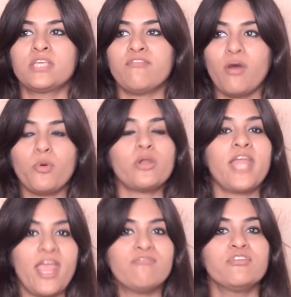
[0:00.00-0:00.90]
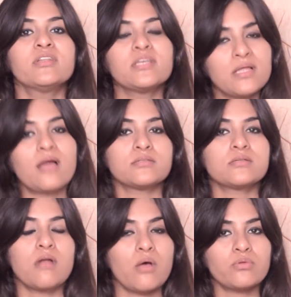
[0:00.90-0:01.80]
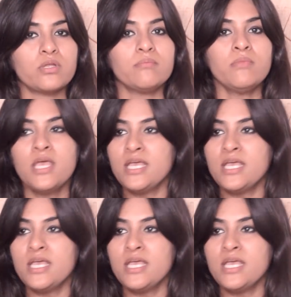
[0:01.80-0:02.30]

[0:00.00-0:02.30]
give up on everything that is around them.